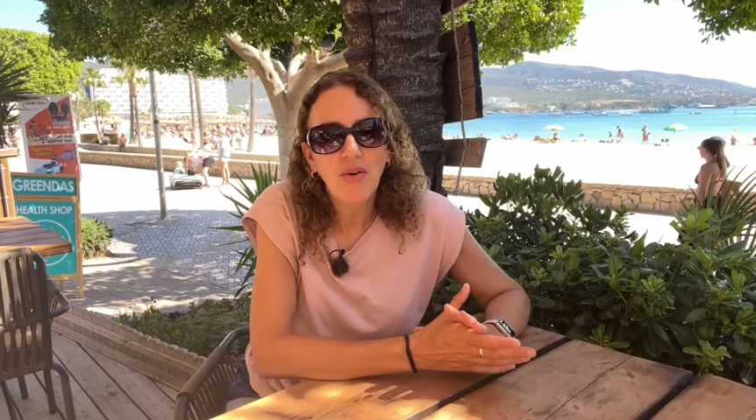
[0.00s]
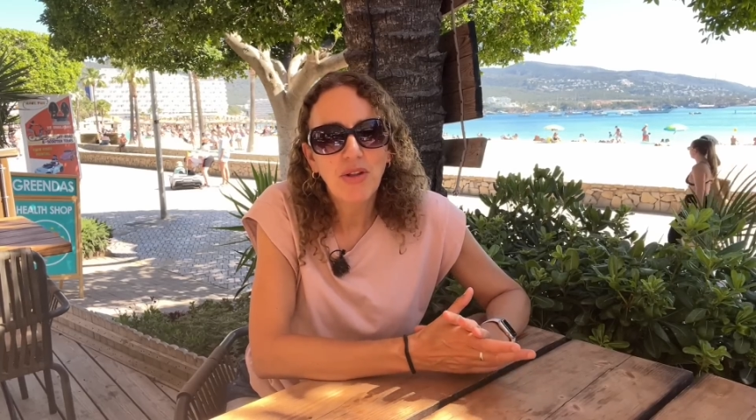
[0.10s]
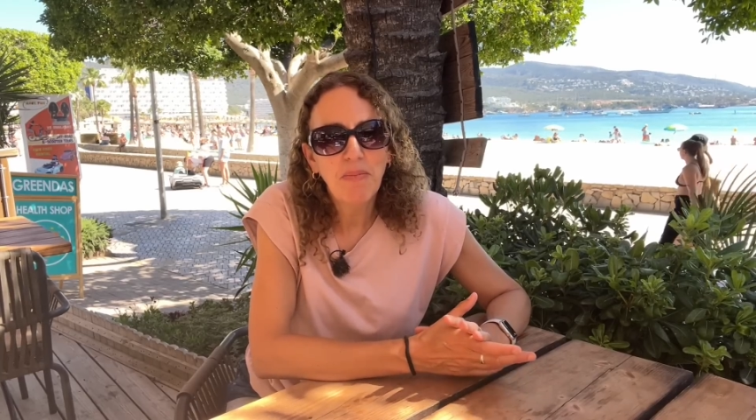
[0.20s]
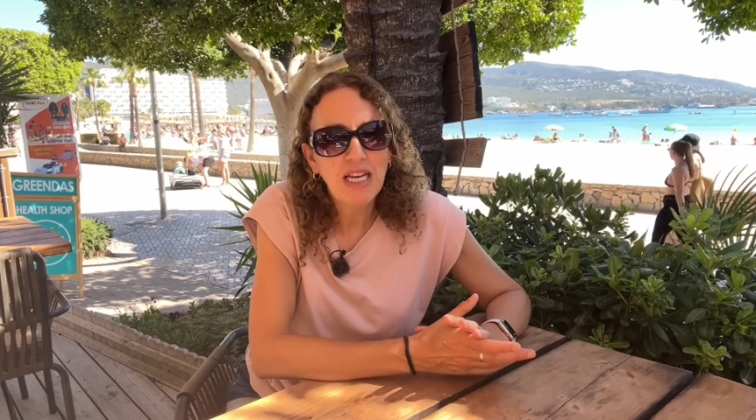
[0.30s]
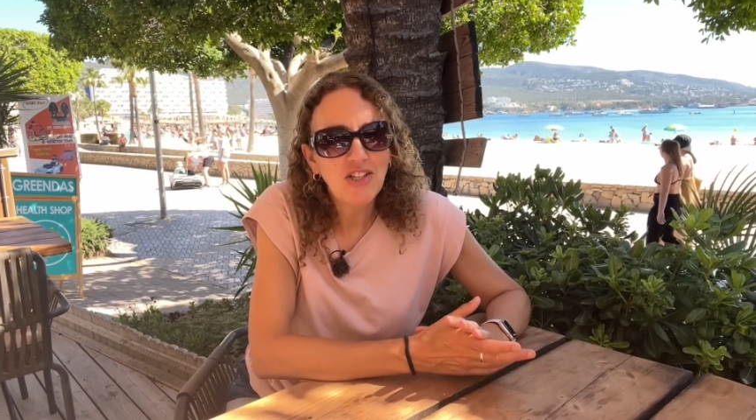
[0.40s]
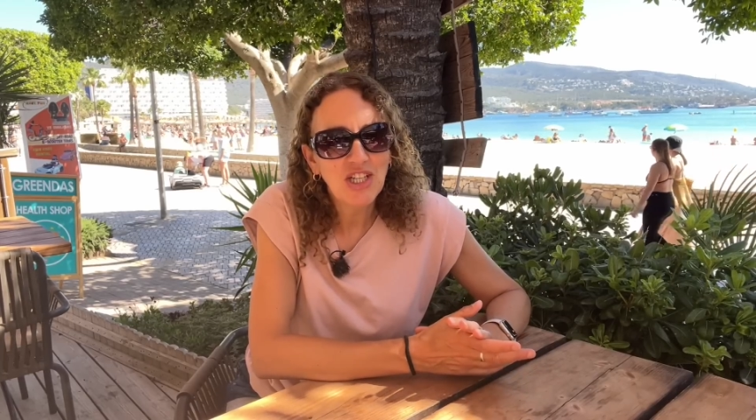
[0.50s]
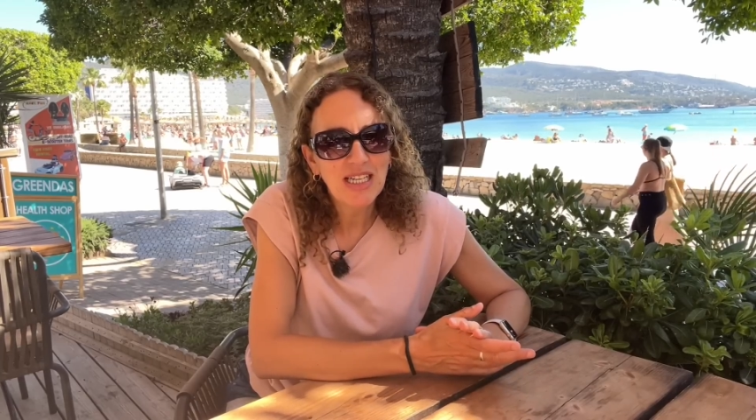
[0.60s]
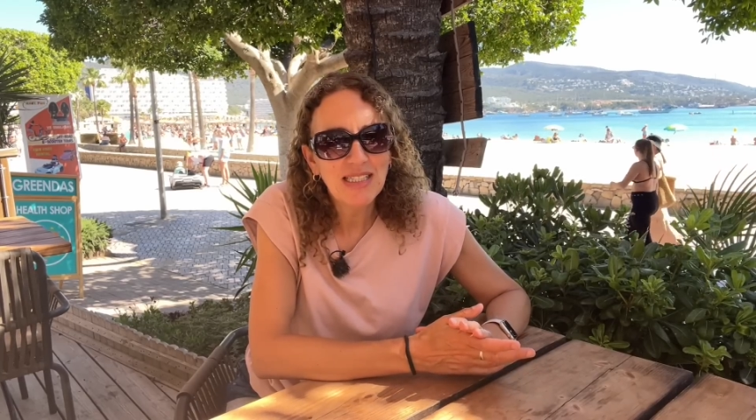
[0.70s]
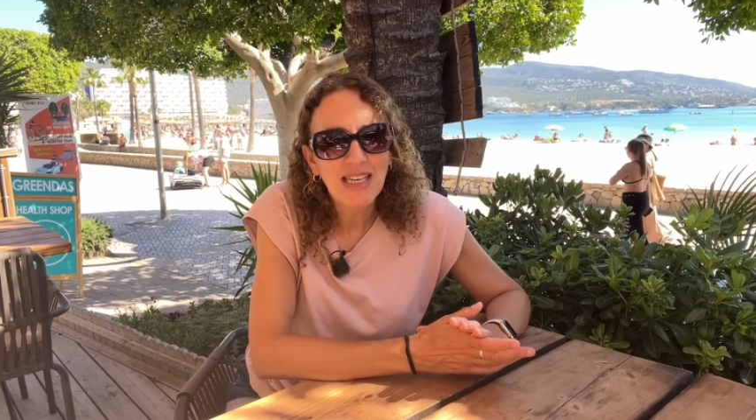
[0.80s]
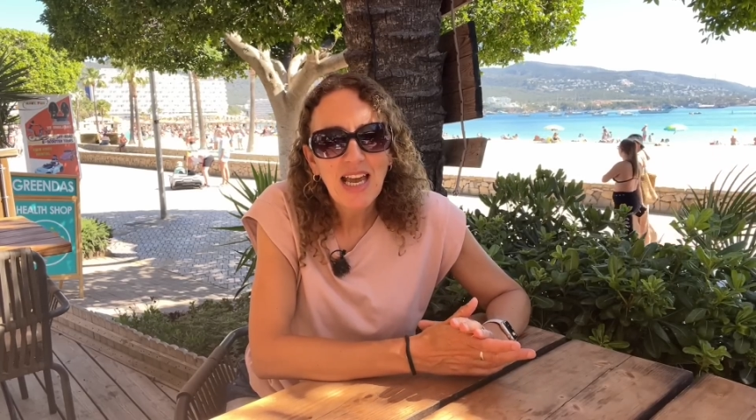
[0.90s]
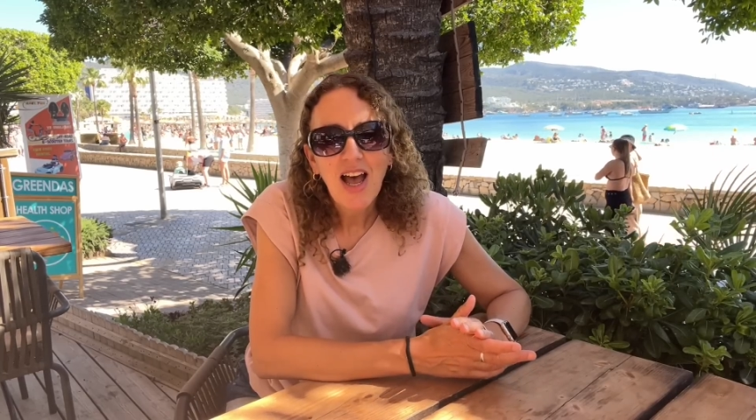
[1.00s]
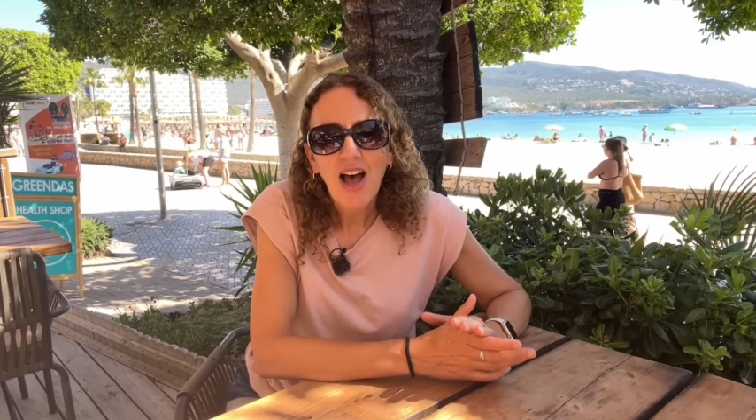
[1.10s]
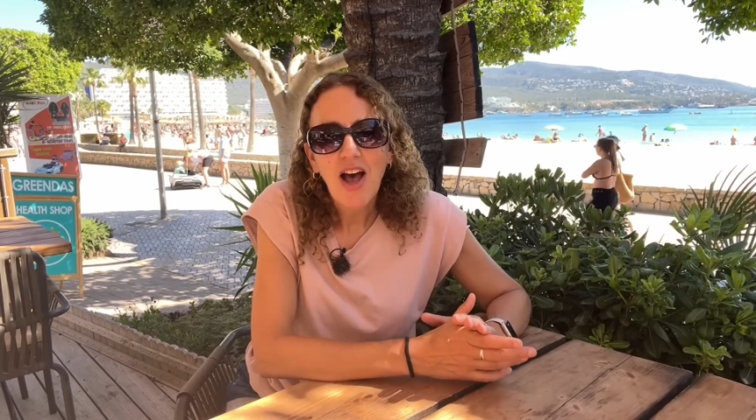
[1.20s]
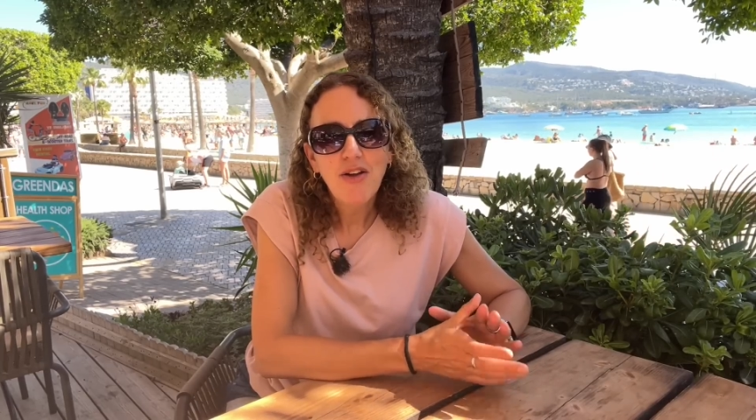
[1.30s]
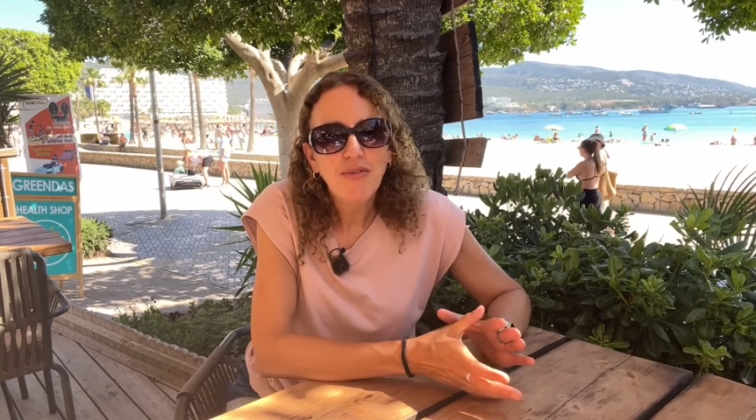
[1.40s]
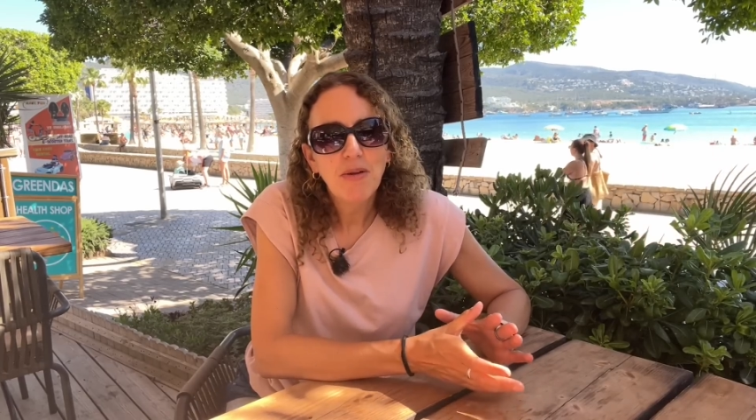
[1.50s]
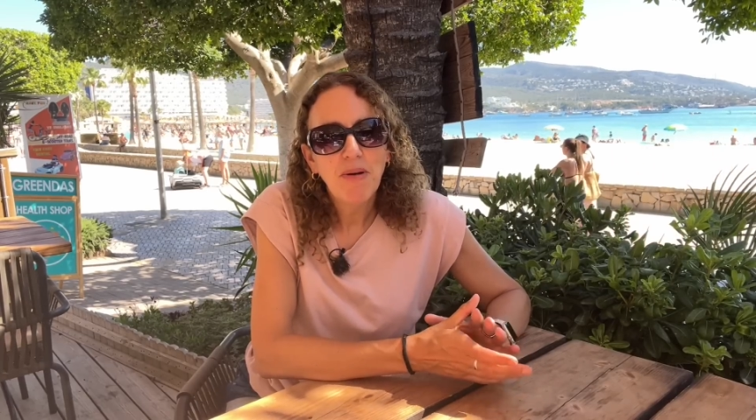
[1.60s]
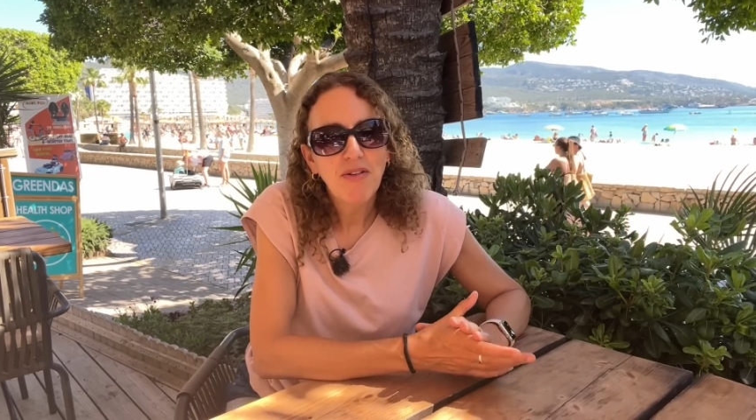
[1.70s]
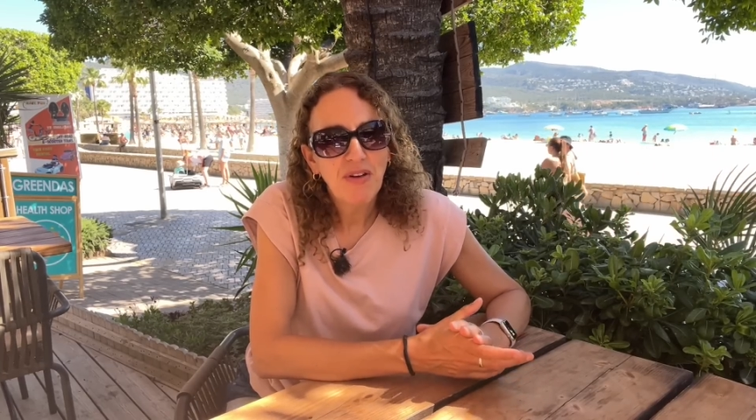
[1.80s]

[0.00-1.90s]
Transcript: on the beaches, over and above